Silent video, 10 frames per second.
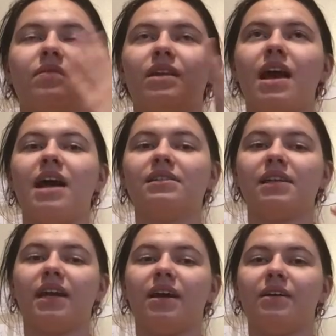has
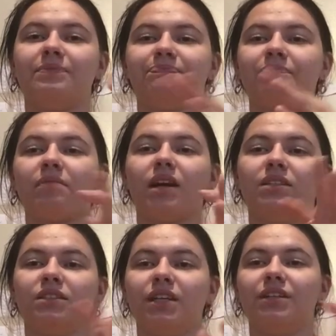like a
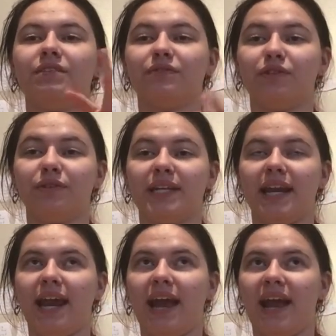gender fluid
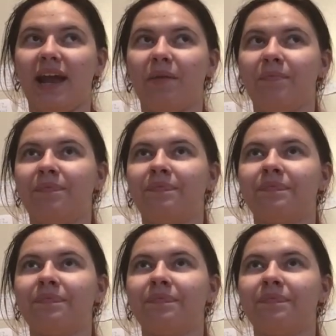name